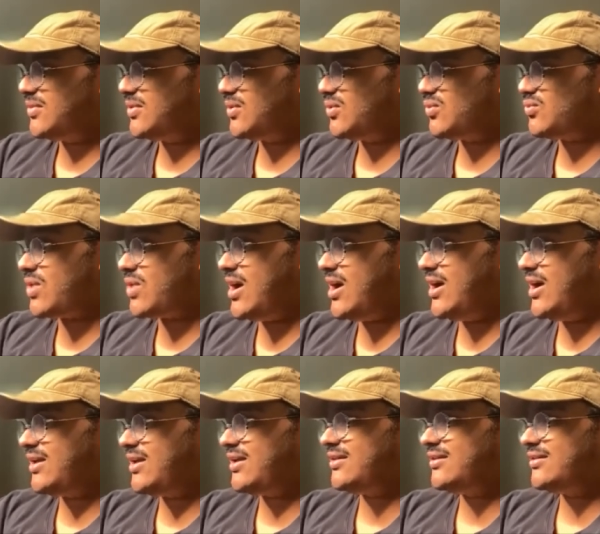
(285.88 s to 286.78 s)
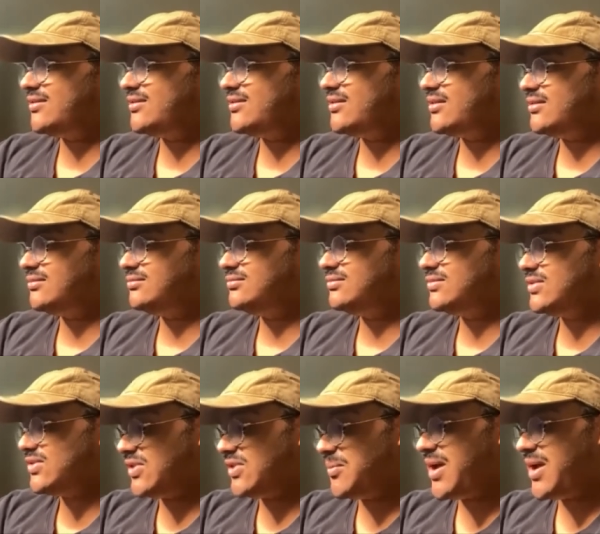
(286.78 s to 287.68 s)
rug is
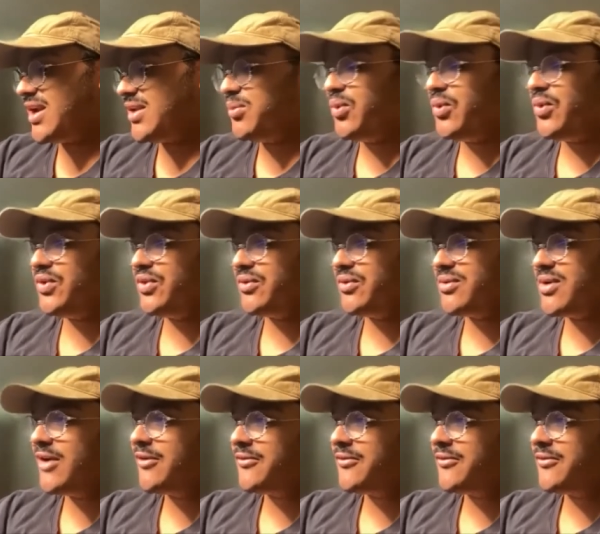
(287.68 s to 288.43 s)
somebody pulling the rug